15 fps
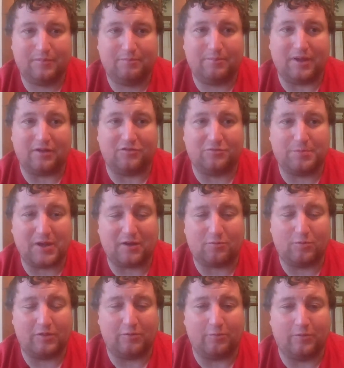bounce back
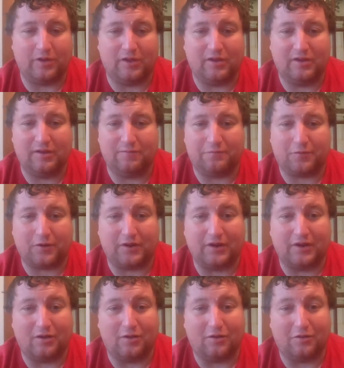with a win and
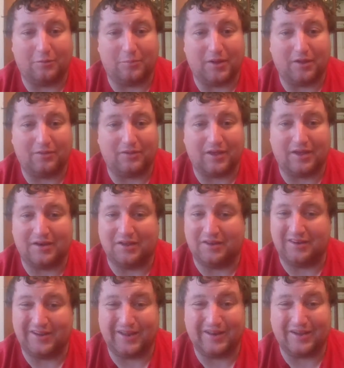forget all about that
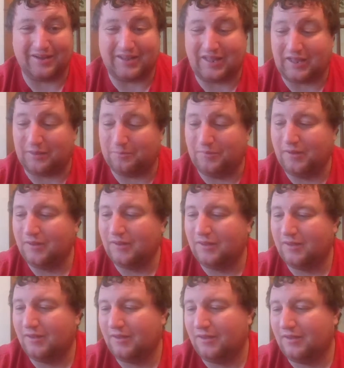Indiana game.
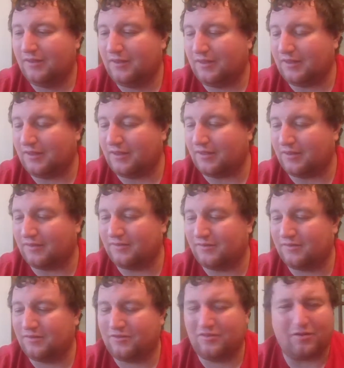Uh,
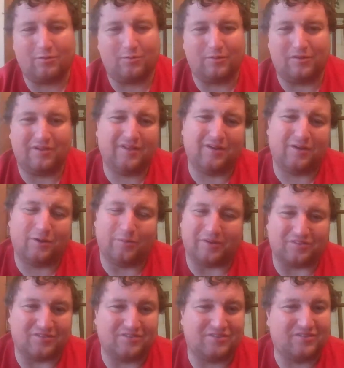so it
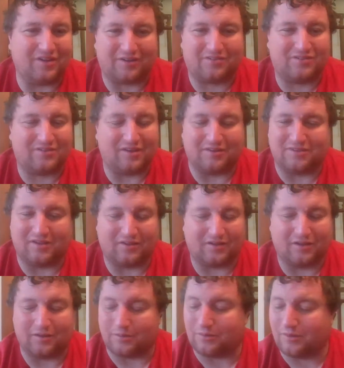always sucks to take
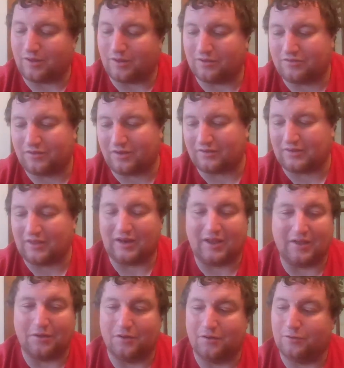a loss like that
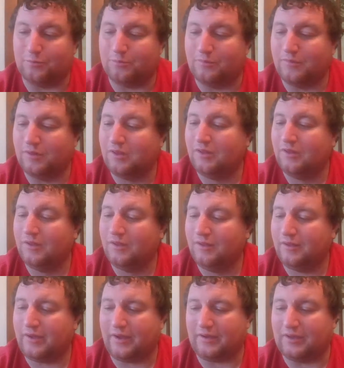at home.
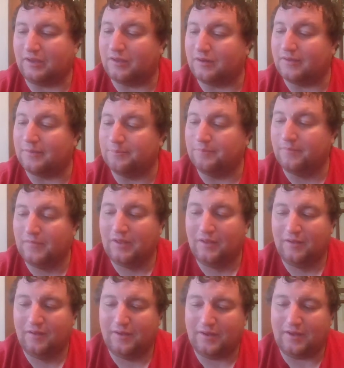I get it.
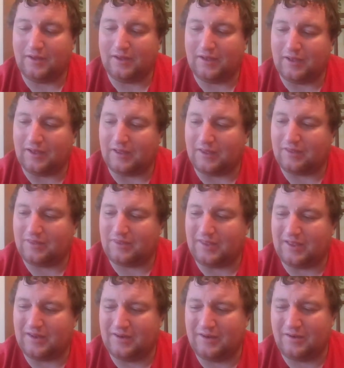
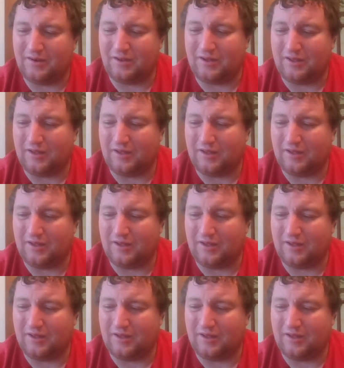Then